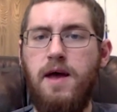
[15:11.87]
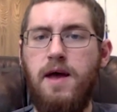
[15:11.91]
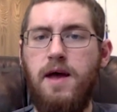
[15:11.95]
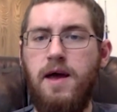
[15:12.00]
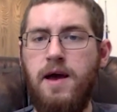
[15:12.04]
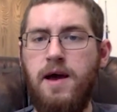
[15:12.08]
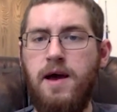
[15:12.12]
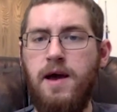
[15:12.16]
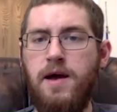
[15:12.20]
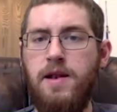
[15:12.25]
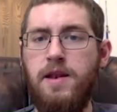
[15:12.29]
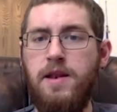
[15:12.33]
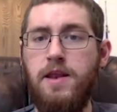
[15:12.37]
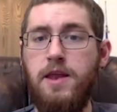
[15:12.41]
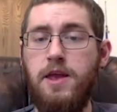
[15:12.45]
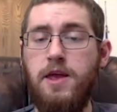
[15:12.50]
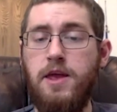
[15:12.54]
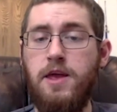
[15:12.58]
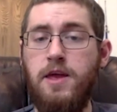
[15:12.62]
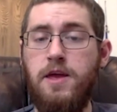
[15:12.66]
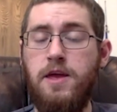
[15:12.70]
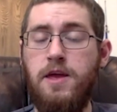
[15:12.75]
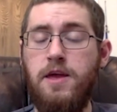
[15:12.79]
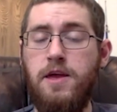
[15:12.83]
And
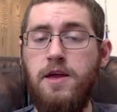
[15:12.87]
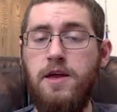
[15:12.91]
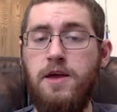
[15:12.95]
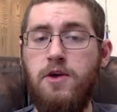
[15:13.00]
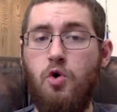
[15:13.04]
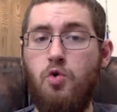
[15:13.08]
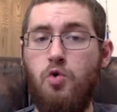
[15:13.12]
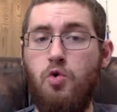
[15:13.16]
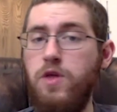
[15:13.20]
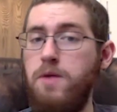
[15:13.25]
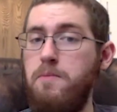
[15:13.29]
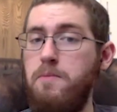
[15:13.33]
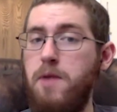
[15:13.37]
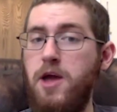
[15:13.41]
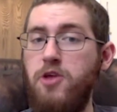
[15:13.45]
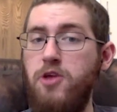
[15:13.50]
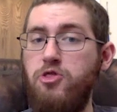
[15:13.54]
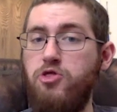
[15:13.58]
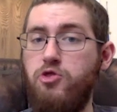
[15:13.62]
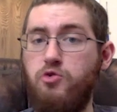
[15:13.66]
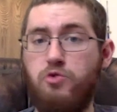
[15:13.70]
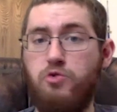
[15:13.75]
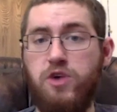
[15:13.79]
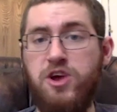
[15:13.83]
he only
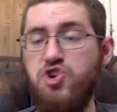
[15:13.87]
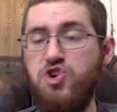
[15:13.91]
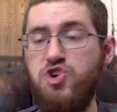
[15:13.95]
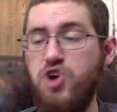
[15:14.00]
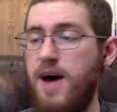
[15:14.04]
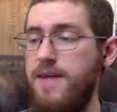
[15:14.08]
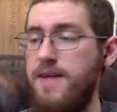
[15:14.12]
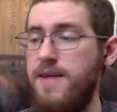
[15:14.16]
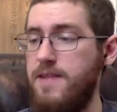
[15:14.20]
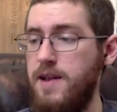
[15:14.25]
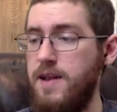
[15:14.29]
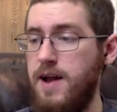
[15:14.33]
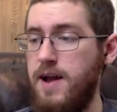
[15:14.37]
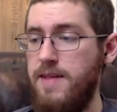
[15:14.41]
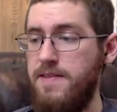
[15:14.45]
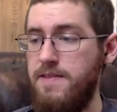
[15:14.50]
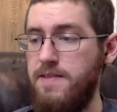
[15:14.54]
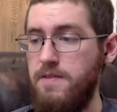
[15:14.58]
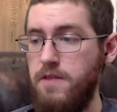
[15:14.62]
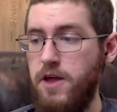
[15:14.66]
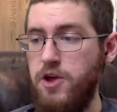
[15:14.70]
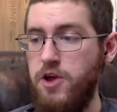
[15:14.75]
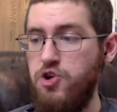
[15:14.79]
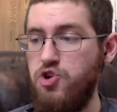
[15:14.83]
made three shots in
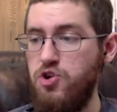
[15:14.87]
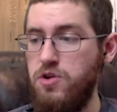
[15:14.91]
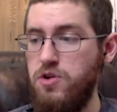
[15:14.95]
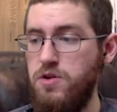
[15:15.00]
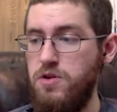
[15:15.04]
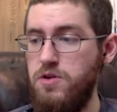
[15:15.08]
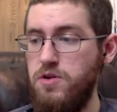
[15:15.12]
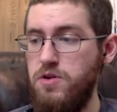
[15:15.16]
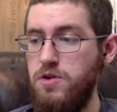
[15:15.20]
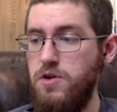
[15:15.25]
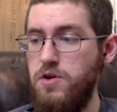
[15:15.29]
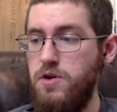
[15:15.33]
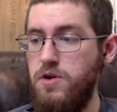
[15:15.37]
isolation,